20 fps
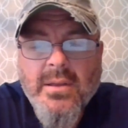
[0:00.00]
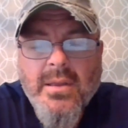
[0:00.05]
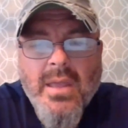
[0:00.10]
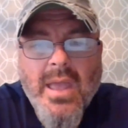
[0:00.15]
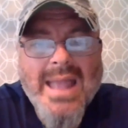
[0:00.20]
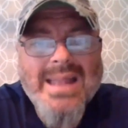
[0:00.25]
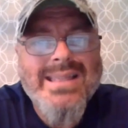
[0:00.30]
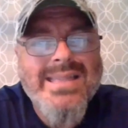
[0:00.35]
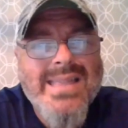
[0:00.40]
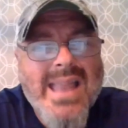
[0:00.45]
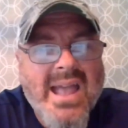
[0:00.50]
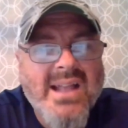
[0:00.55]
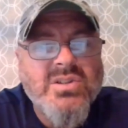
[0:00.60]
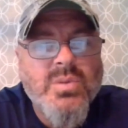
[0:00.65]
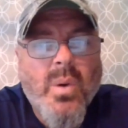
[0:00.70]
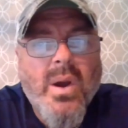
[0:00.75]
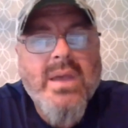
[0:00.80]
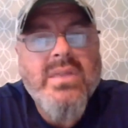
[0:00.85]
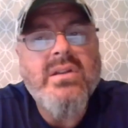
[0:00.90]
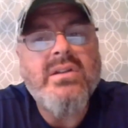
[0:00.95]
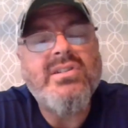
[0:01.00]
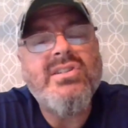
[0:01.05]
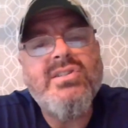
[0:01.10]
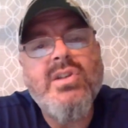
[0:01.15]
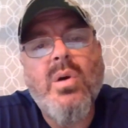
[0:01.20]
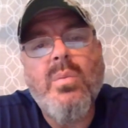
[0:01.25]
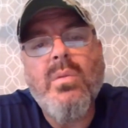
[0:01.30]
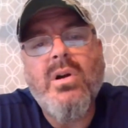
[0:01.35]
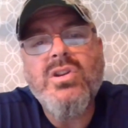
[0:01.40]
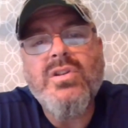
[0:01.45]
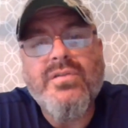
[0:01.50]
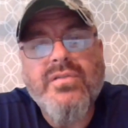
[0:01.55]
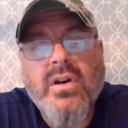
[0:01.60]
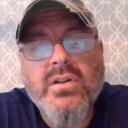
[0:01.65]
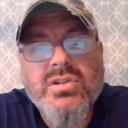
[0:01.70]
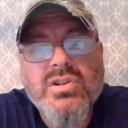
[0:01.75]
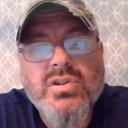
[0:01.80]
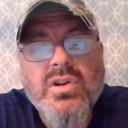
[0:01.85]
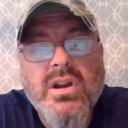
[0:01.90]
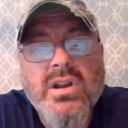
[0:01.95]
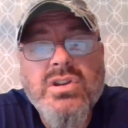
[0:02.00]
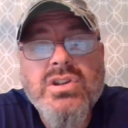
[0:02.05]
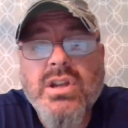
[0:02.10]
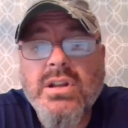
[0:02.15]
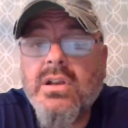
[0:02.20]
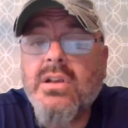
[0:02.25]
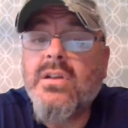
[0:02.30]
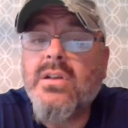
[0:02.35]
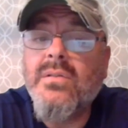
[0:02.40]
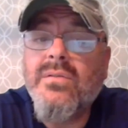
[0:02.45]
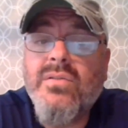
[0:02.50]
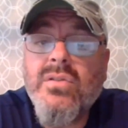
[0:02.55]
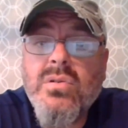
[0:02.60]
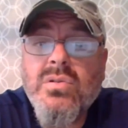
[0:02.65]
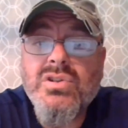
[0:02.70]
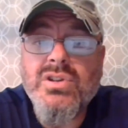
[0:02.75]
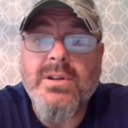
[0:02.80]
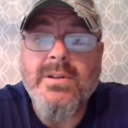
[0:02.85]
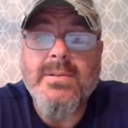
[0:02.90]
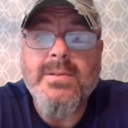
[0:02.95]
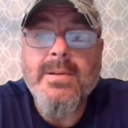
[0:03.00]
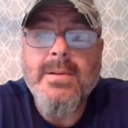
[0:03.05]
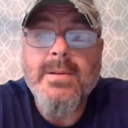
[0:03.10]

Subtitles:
And that's why there's so much frustration and confusion.